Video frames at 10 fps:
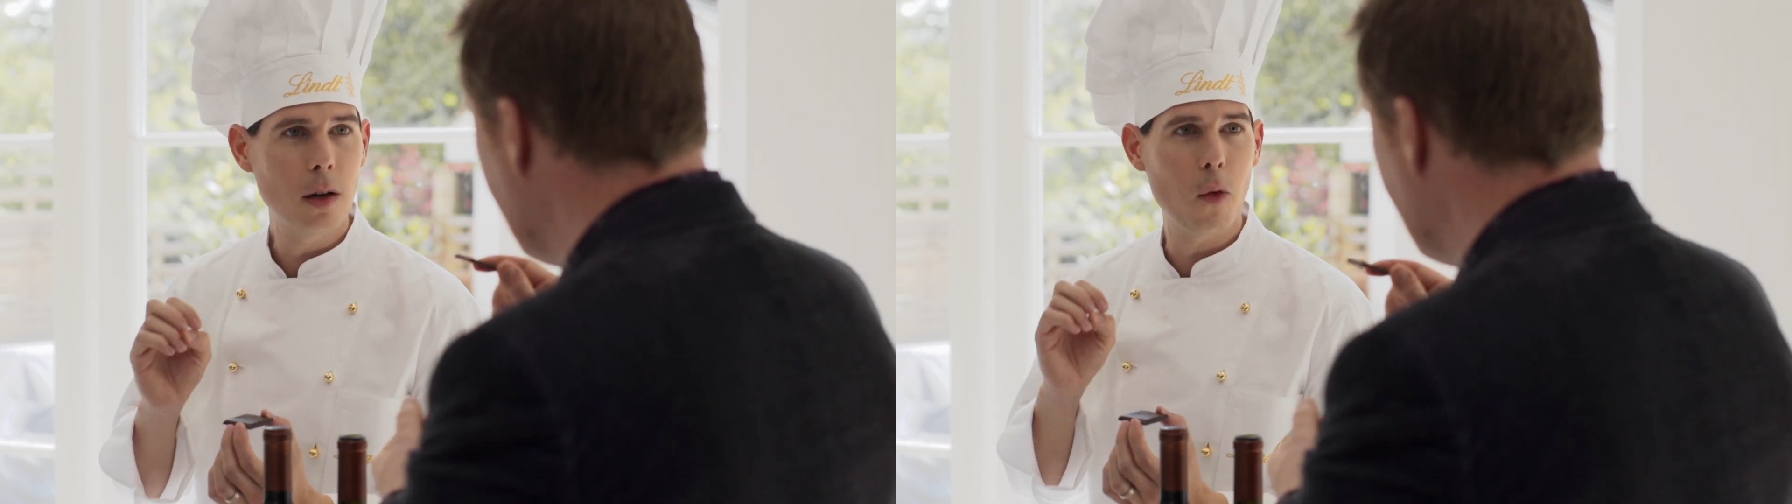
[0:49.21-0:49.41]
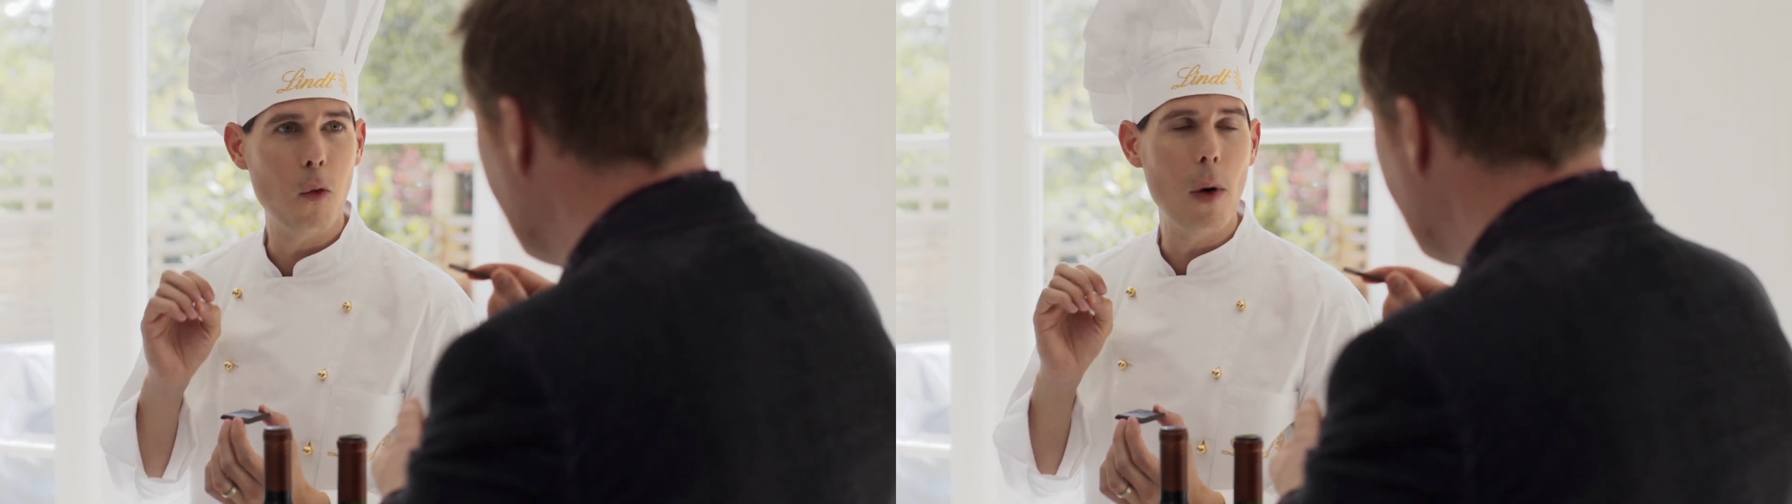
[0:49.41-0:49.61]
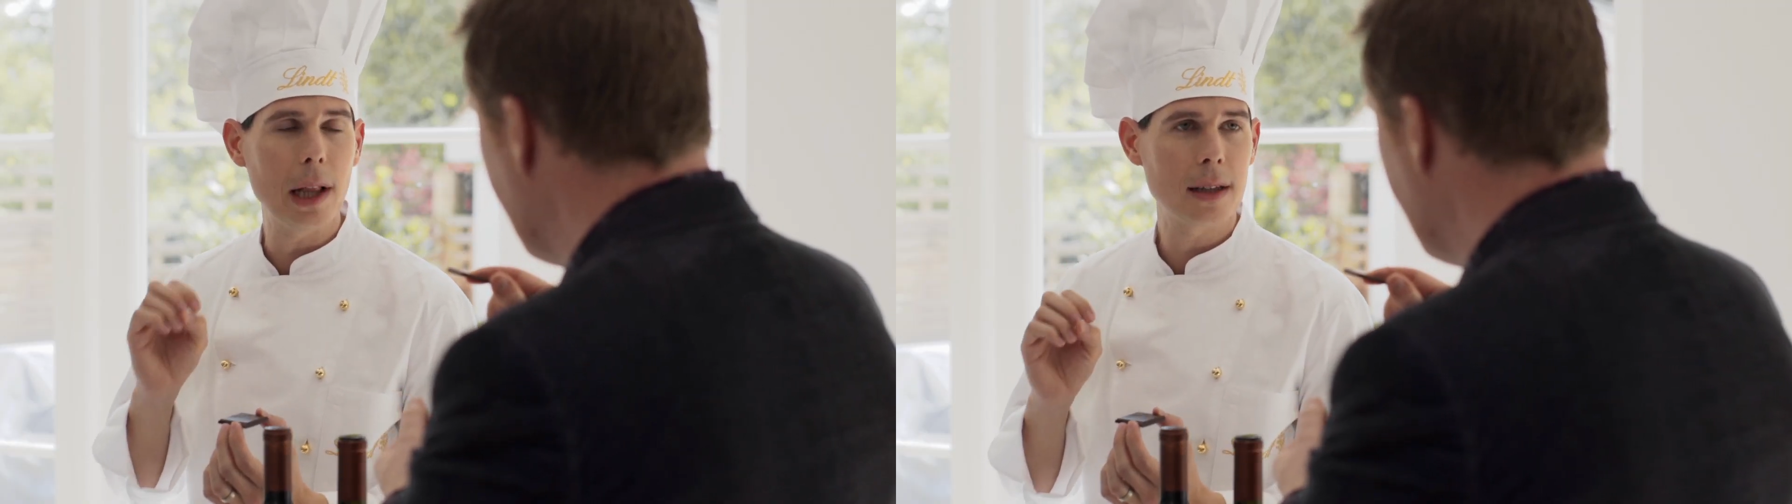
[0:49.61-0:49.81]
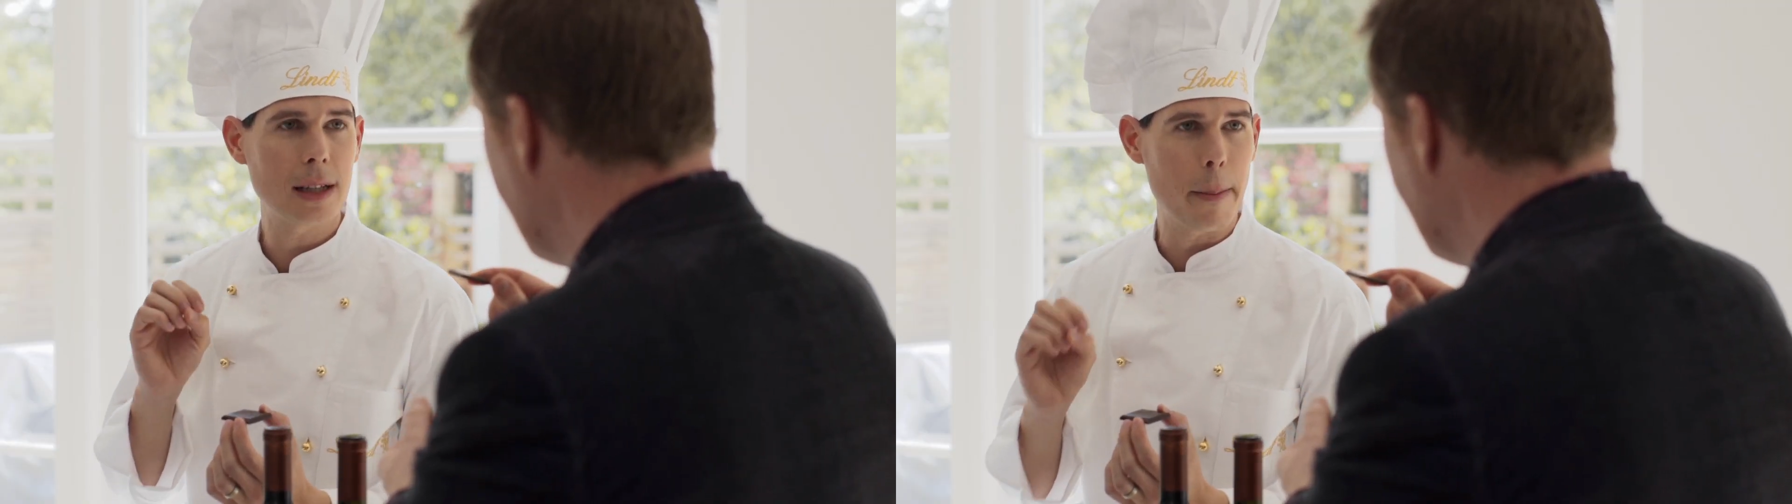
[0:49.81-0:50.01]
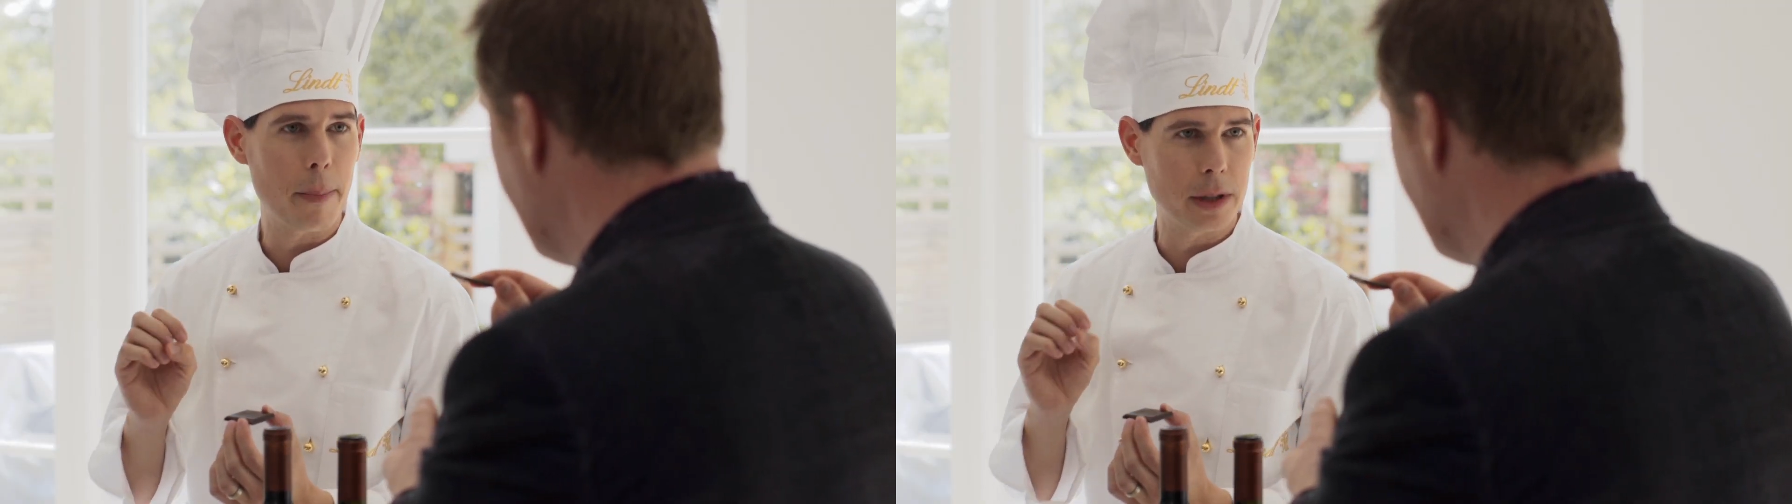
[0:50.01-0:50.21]
of
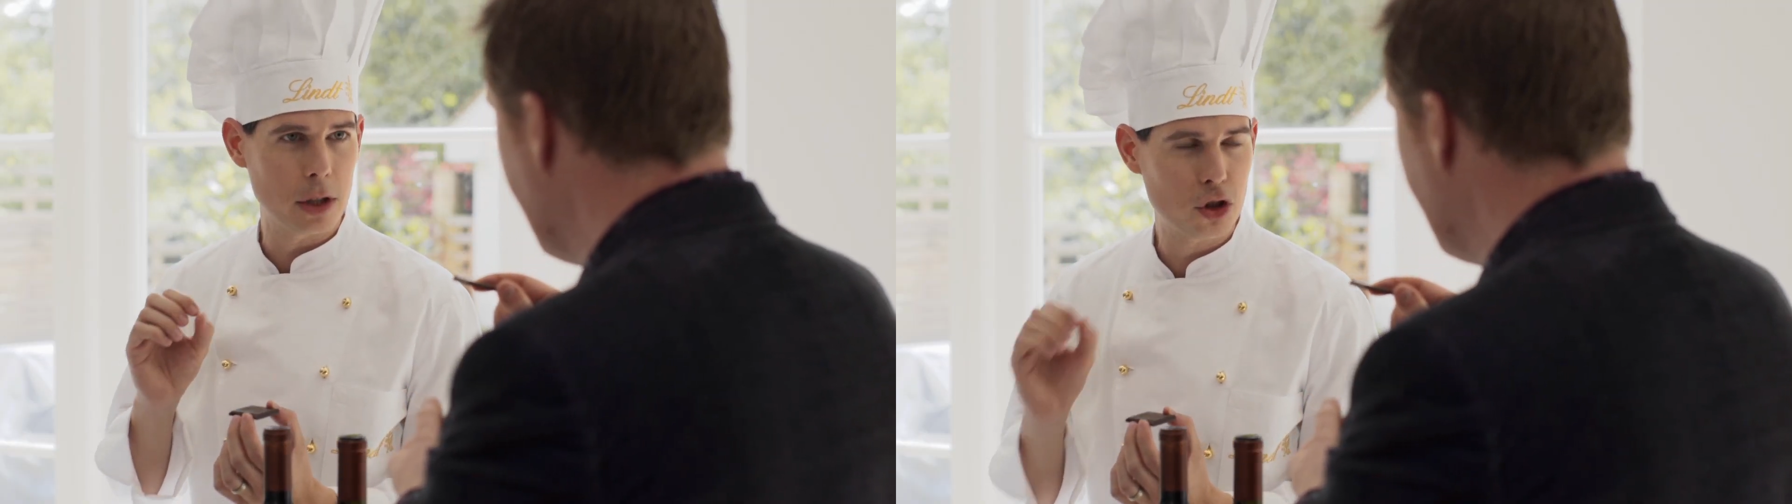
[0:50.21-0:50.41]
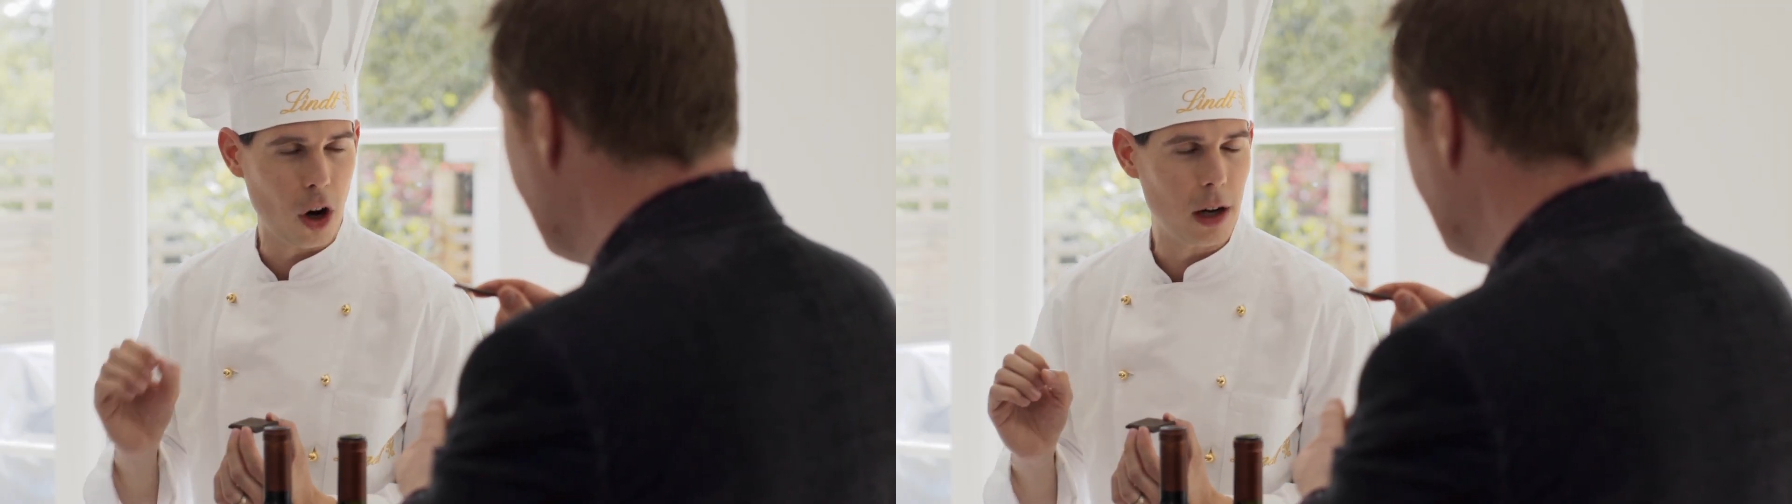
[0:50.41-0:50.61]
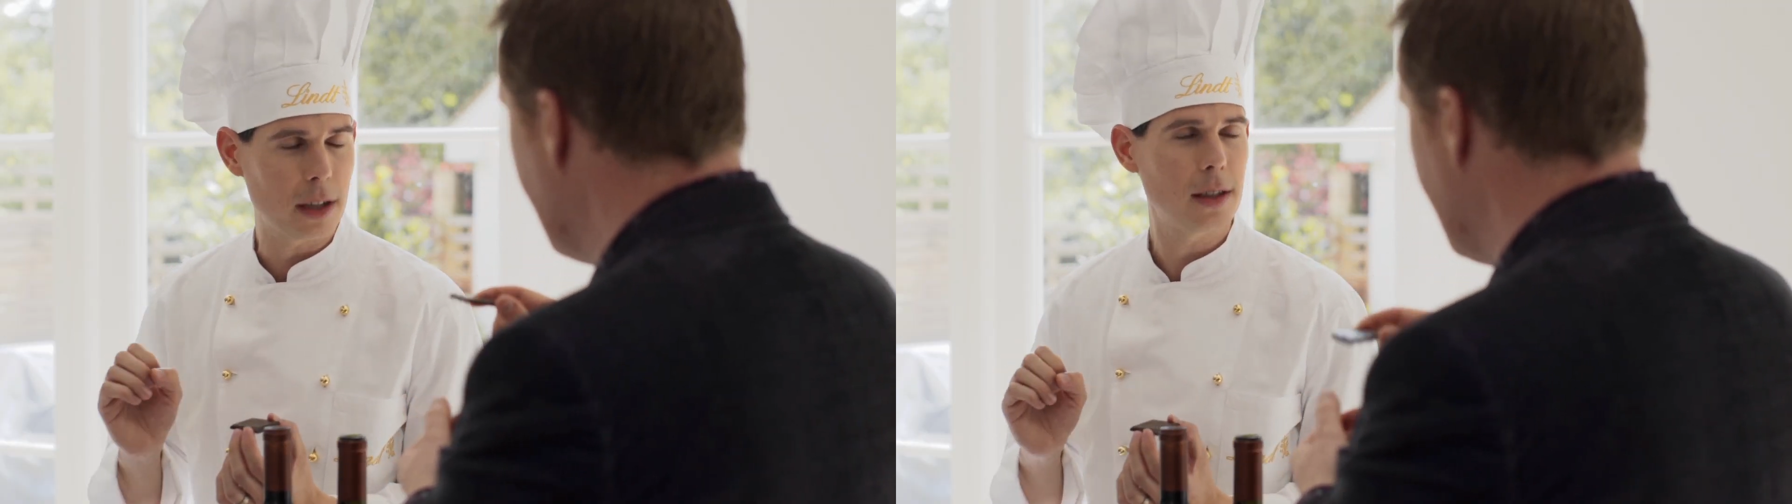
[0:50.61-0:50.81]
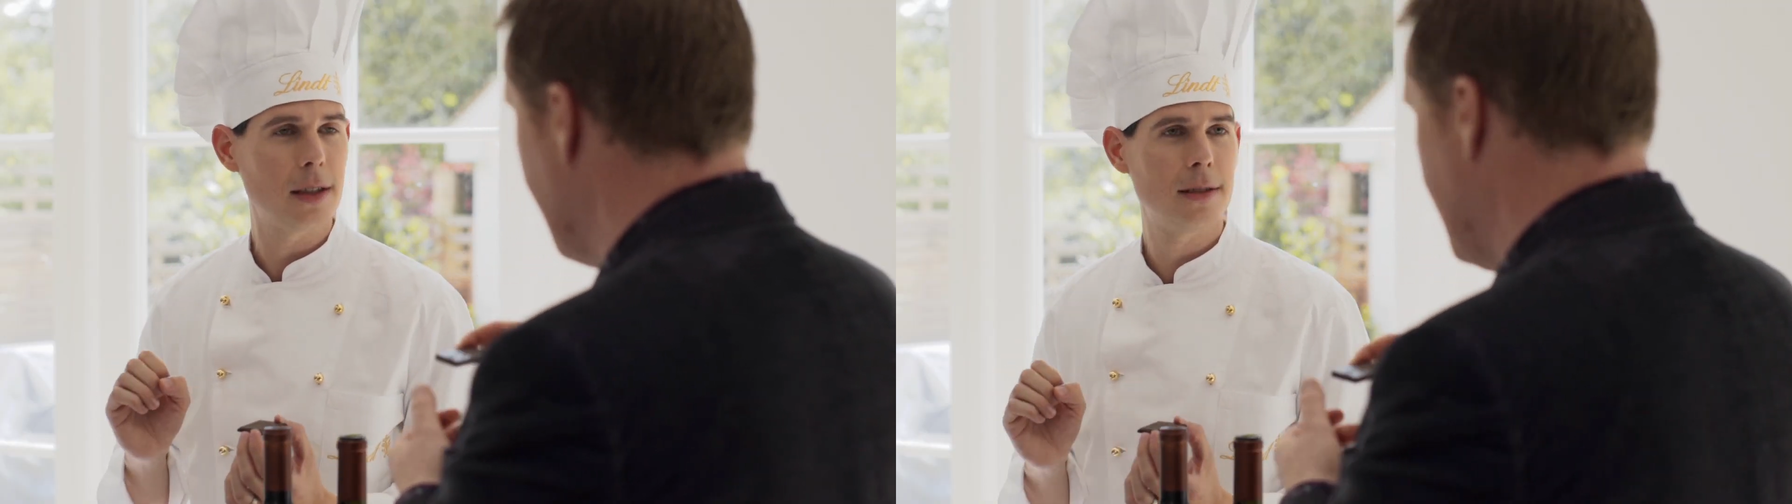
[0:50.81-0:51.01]
well-tempered chocolate.